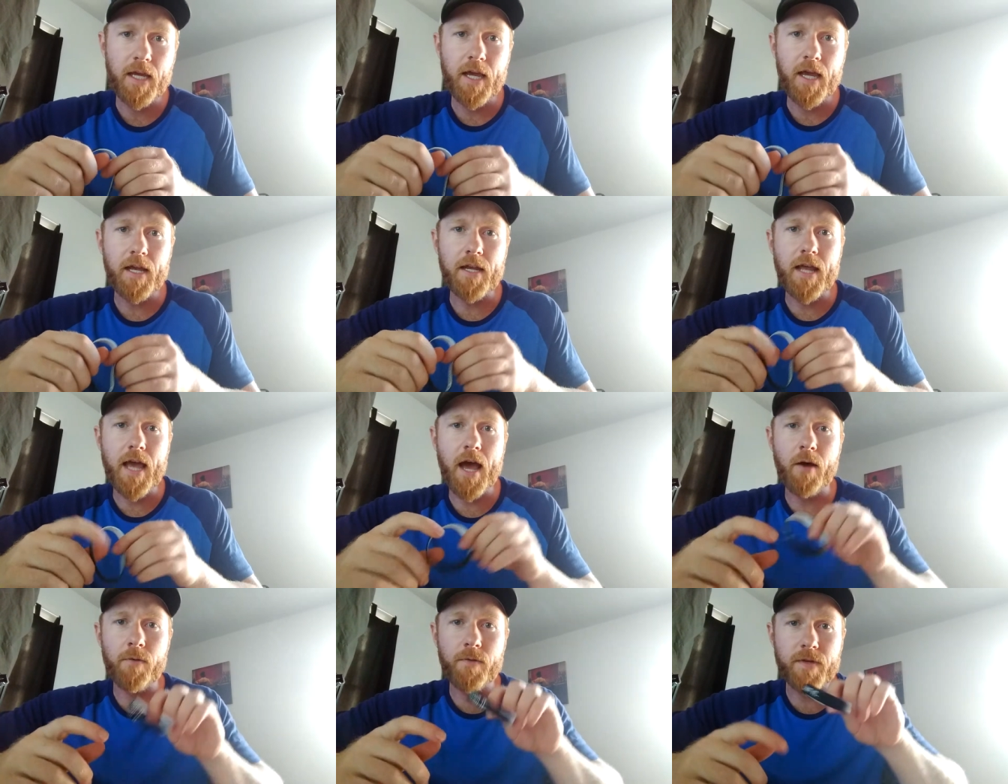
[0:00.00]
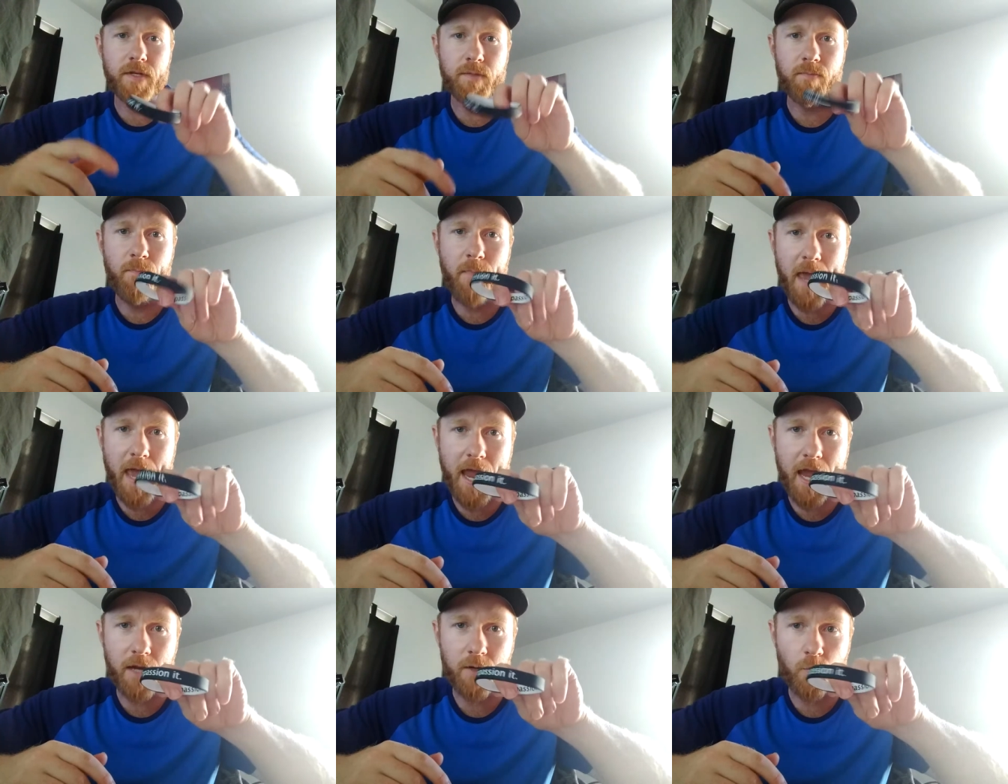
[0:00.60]
And how this
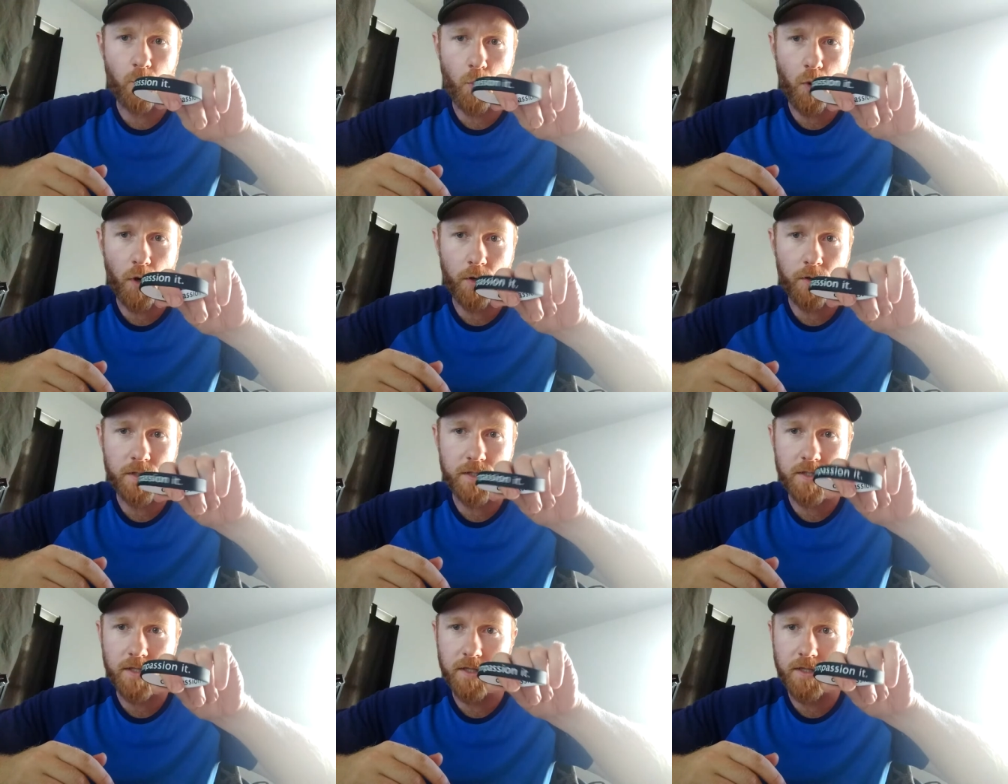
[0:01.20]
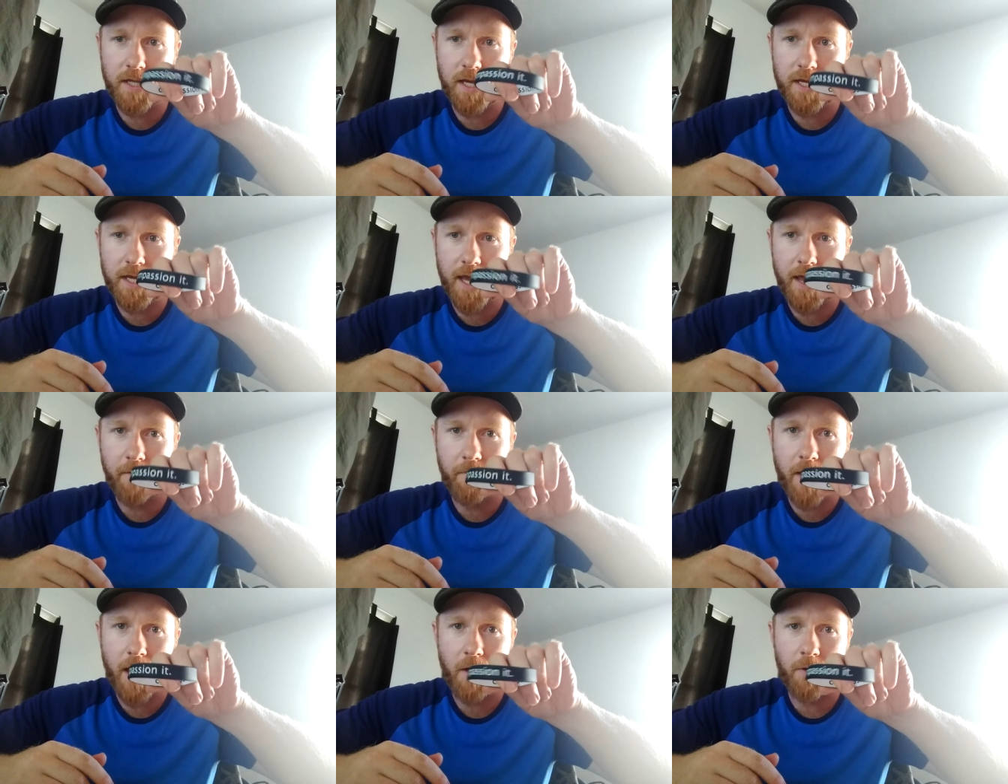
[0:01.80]
band works that they
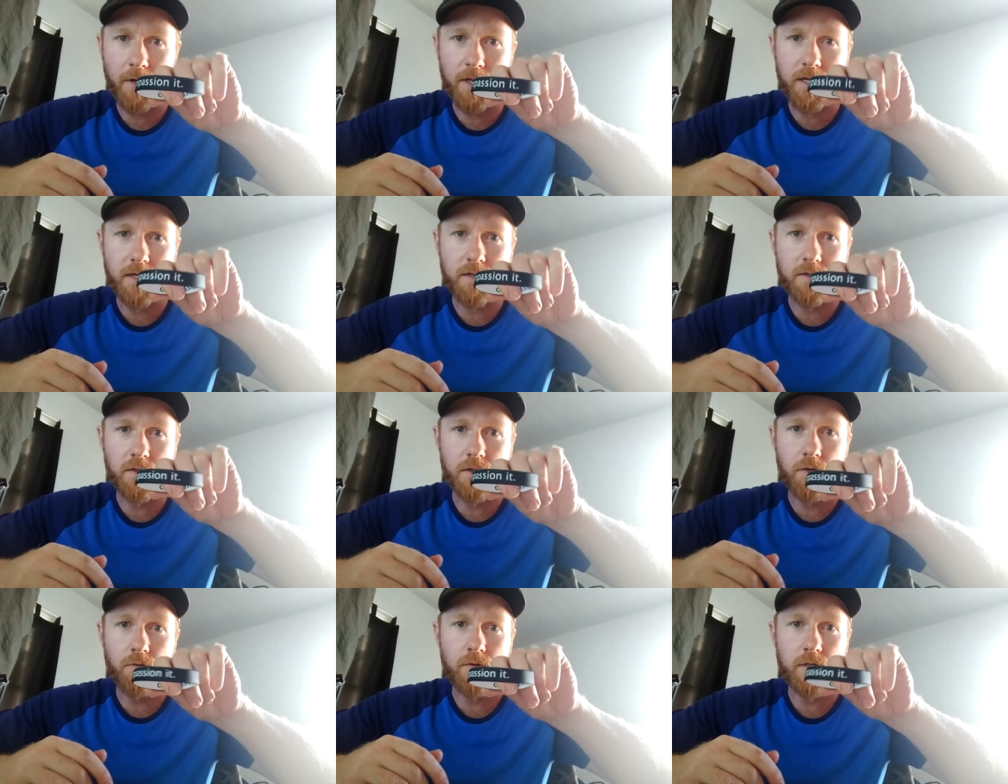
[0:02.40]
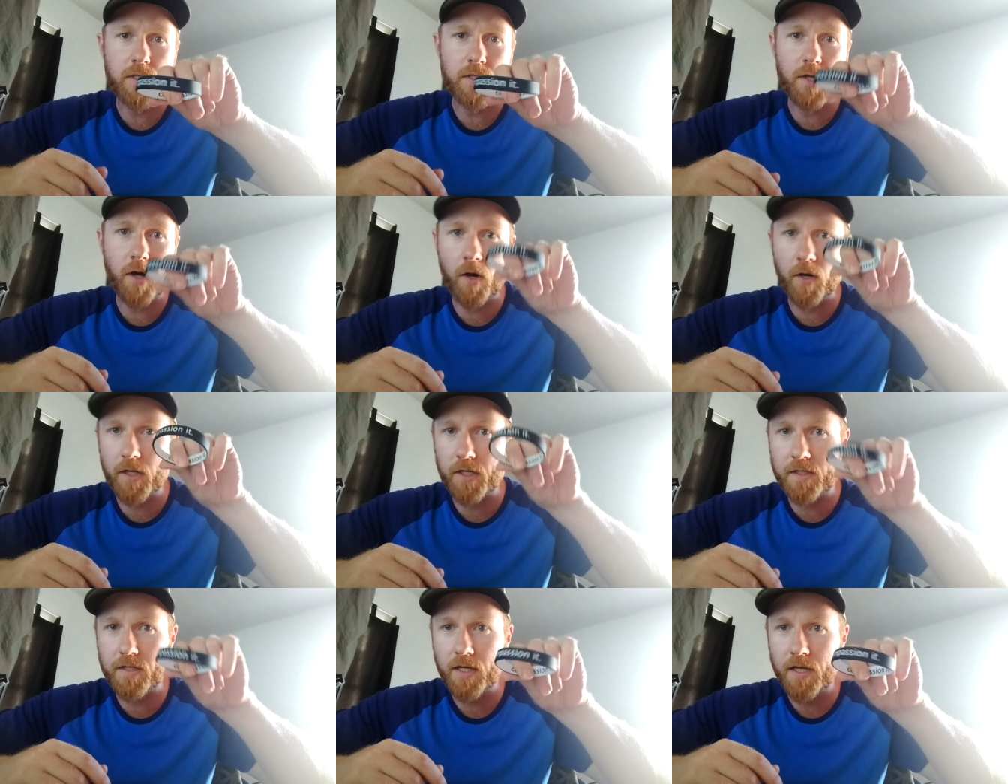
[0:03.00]
gave out is you
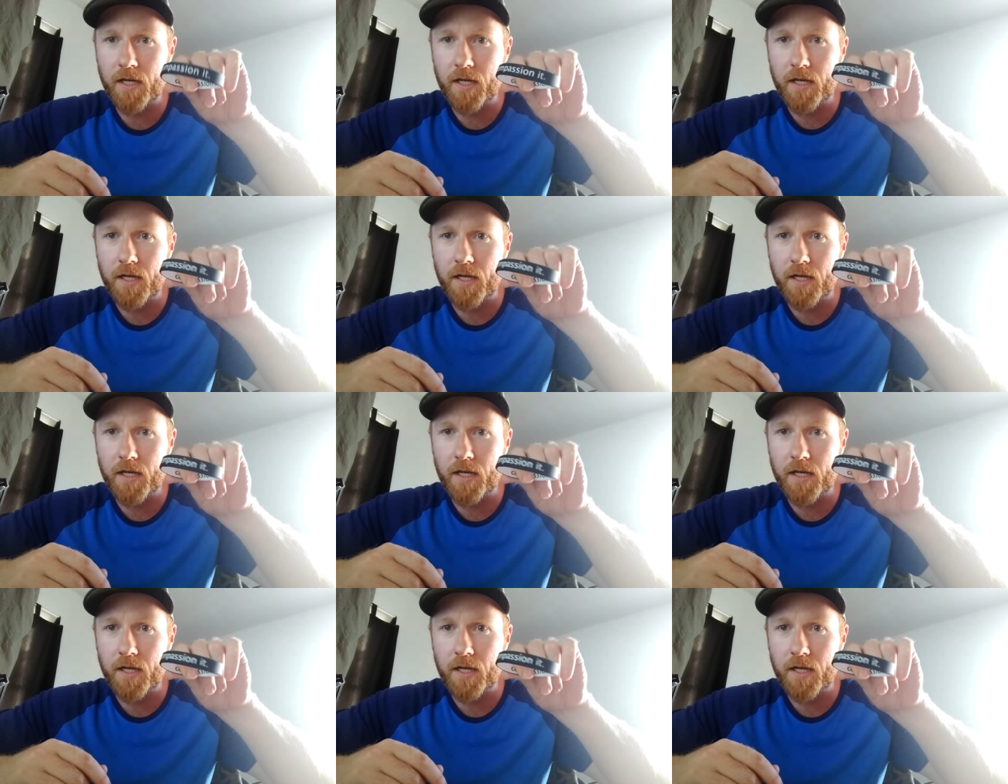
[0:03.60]
start it